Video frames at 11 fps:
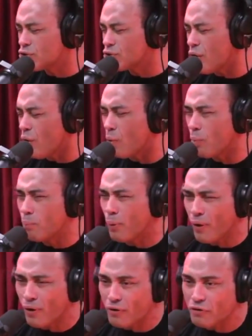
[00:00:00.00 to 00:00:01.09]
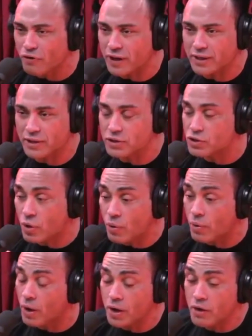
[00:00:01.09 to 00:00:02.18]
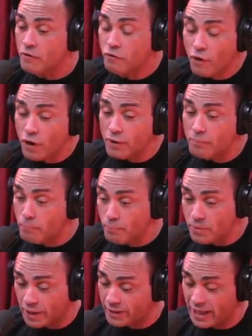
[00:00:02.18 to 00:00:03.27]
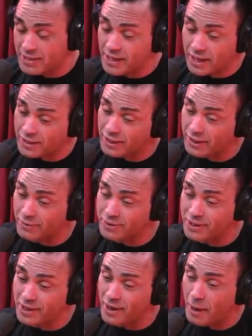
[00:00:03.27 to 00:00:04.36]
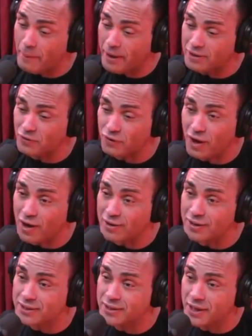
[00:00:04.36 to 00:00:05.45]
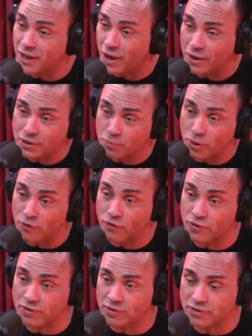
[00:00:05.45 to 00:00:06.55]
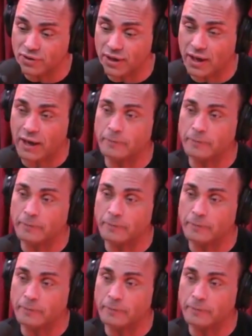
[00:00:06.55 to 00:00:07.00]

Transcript: so perfect and so fucking, like, that technique was about as flawless and as beautiful as you can get.